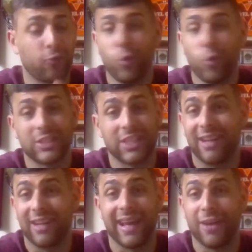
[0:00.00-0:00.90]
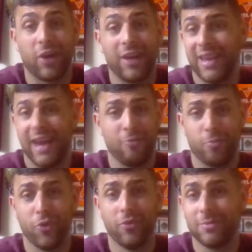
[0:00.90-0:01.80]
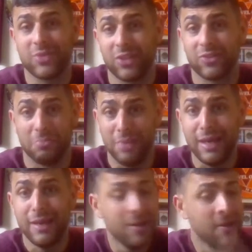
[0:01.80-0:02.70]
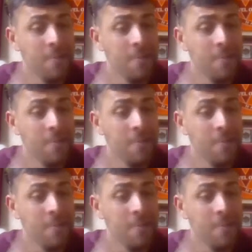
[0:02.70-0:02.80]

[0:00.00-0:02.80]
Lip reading: Florida's not that great. They haven't proven themselves to me.